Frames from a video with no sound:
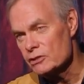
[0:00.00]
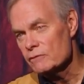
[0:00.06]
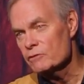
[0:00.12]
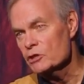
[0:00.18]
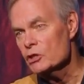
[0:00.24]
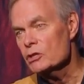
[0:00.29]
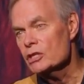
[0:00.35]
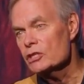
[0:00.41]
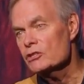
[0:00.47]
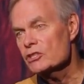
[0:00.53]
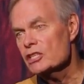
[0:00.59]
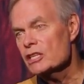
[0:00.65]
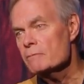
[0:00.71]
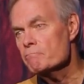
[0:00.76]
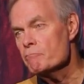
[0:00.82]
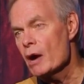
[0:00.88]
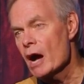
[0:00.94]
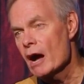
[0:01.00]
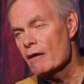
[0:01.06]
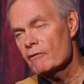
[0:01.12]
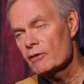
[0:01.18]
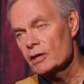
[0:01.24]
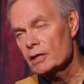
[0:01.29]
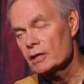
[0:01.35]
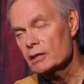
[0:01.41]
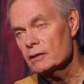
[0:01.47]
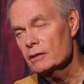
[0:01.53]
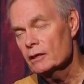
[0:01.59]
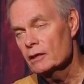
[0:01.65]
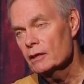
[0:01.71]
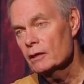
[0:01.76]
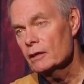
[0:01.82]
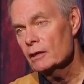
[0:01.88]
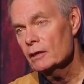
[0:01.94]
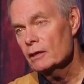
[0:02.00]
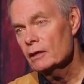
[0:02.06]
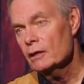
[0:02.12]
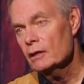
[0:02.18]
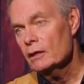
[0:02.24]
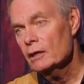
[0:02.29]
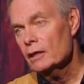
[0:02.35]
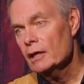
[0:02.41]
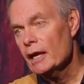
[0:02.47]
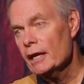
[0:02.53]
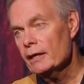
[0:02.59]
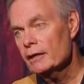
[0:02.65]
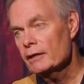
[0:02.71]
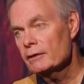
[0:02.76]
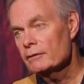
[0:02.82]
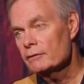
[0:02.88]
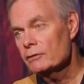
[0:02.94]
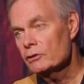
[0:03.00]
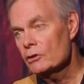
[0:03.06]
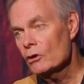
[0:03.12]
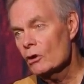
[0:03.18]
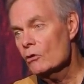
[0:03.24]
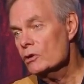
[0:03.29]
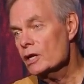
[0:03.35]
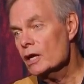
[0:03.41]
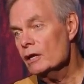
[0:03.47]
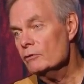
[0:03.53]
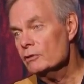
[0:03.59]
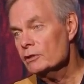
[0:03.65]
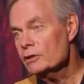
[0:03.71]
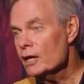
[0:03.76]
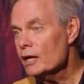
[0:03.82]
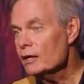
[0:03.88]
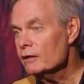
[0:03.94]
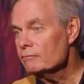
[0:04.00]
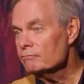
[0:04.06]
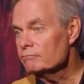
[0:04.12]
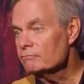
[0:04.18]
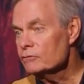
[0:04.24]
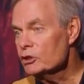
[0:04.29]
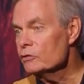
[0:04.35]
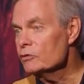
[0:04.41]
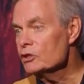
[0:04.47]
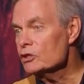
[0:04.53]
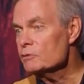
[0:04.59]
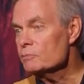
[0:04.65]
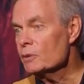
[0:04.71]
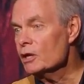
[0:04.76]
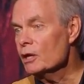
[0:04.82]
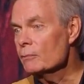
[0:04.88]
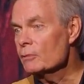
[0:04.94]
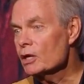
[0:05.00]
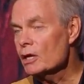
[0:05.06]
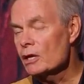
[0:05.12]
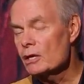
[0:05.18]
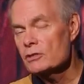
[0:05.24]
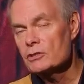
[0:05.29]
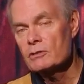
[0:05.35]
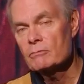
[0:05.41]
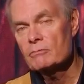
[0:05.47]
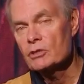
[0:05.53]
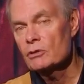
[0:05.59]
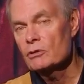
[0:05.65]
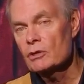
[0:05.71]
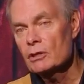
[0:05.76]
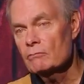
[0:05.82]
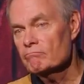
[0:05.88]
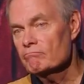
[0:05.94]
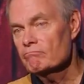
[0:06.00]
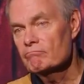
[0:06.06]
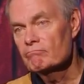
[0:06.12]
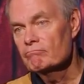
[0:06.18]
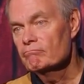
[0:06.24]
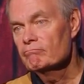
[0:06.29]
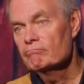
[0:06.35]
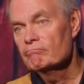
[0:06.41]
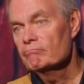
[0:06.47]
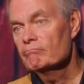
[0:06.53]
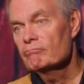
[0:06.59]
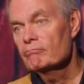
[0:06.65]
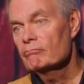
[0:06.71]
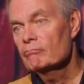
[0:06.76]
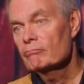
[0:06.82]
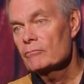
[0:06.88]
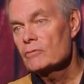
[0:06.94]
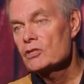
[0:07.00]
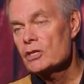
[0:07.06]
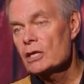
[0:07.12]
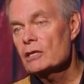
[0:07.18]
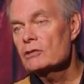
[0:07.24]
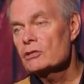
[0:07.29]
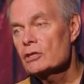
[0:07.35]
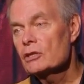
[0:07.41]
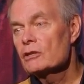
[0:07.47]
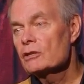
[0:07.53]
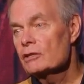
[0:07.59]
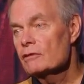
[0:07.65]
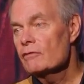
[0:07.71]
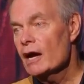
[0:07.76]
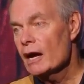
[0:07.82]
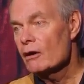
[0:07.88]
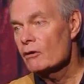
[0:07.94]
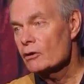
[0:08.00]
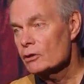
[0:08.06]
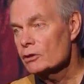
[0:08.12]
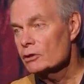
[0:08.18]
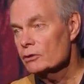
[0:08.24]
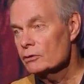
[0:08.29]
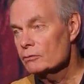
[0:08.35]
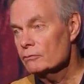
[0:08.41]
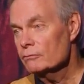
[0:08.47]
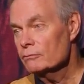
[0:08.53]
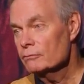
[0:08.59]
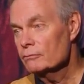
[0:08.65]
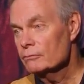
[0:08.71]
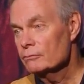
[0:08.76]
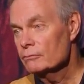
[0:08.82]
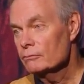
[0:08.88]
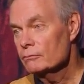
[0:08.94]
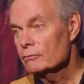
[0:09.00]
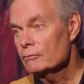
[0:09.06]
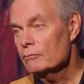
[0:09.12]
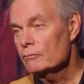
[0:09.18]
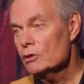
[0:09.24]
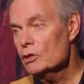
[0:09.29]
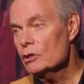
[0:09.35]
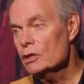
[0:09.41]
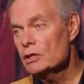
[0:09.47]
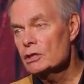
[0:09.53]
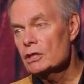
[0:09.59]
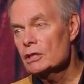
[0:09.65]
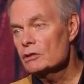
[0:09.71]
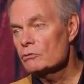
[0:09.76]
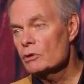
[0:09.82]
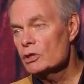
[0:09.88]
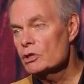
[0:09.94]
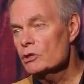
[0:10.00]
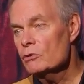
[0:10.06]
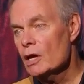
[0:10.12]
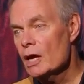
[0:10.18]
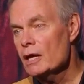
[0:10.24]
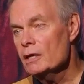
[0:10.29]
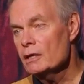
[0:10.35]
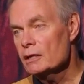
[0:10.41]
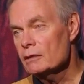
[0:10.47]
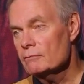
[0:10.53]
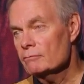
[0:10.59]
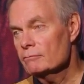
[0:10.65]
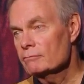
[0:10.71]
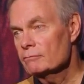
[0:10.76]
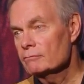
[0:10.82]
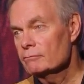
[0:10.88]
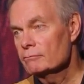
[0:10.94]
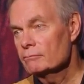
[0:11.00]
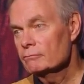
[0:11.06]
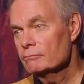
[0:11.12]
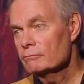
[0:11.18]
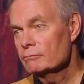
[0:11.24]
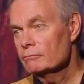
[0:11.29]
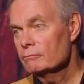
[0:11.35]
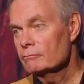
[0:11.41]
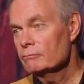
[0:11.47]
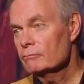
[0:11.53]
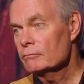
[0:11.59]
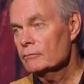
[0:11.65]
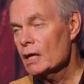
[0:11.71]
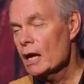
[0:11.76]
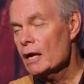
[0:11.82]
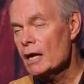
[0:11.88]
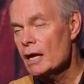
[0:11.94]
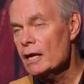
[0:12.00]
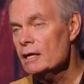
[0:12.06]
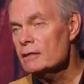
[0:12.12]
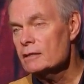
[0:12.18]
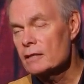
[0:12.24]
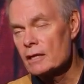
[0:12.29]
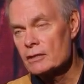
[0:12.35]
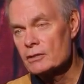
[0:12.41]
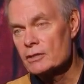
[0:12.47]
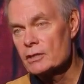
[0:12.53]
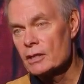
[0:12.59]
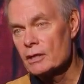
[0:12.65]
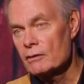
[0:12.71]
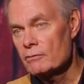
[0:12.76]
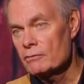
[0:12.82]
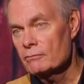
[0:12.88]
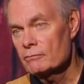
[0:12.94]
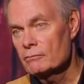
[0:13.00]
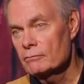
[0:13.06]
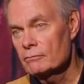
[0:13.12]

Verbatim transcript: if you can see poverty, and you're okay with that, you've just become accustomed to it, Satan's going to devour you. You need to get to where you hate it. I hate that stuff.